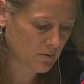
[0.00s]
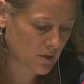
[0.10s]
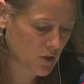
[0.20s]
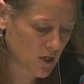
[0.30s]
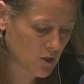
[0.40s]

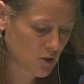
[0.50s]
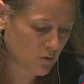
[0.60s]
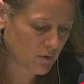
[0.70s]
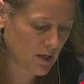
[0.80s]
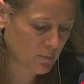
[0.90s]
rejection
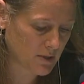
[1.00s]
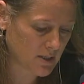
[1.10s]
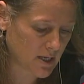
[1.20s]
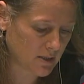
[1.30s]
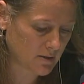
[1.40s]
of double
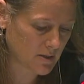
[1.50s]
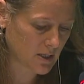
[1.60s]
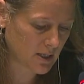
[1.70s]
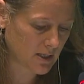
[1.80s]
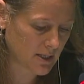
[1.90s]
standards,
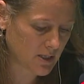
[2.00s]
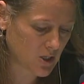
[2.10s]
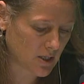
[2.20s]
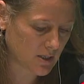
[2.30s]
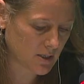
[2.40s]
hidden
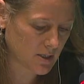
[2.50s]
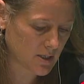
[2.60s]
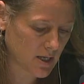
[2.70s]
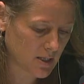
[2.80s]
agendas,